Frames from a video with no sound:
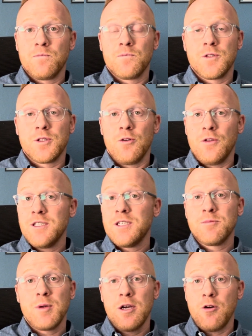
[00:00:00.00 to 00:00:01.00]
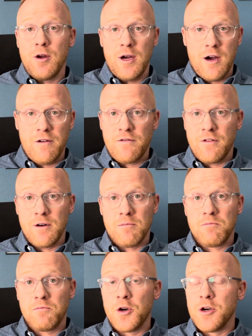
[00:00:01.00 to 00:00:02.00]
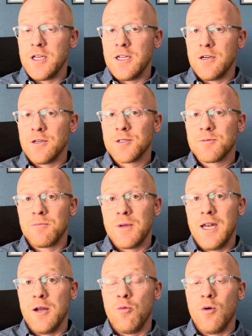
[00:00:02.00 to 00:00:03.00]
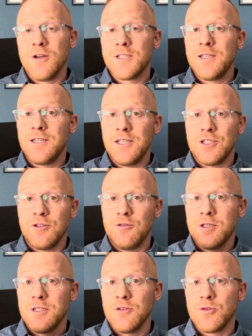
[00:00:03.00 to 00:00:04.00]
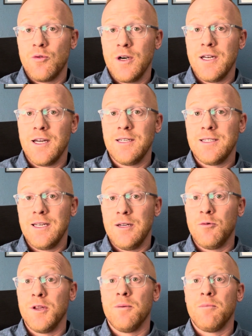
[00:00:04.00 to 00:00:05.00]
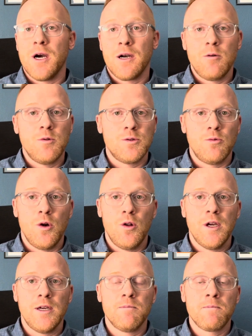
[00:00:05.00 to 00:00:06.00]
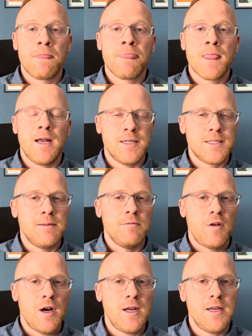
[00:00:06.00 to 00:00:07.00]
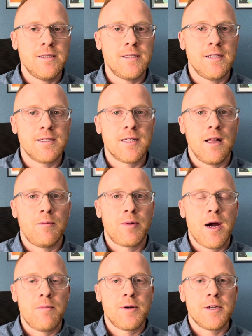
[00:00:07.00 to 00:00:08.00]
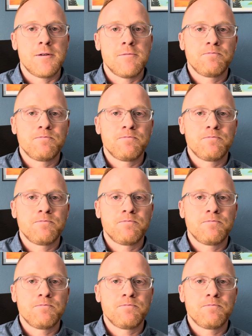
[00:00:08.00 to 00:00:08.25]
So this has been going on for 30 years, and it wasn't an issue until 2019 when the market was rolling and it seemed very easy to sell a property,